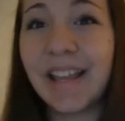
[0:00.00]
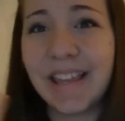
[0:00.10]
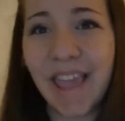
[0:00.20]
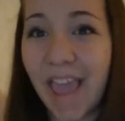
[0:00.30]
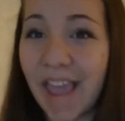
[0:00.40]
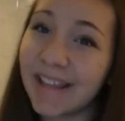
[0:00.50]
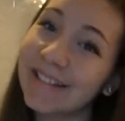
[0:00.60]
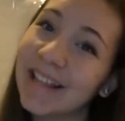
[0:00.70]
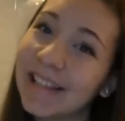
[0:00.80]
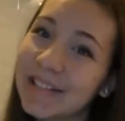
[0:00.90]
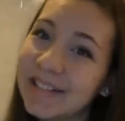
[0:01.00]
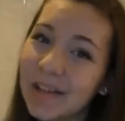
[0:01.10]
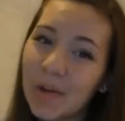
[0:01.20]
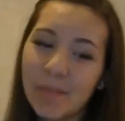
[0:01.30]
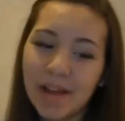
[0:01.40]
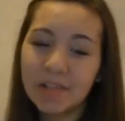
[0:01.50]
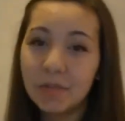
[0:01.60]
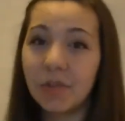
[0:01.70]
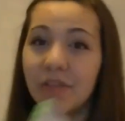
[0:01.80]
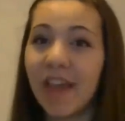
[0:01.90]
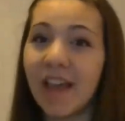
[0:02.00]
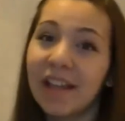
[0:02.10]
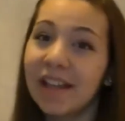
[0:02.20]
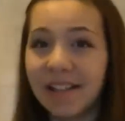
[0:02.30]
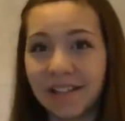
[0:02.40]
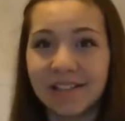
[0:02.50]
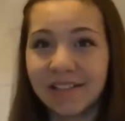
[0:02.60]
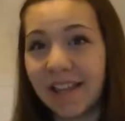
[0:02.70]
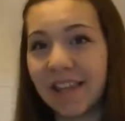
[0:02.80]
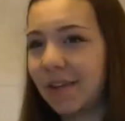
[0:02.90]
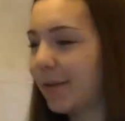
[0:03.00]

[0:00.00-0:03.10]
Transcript: yay thank you so much Fulvia thank you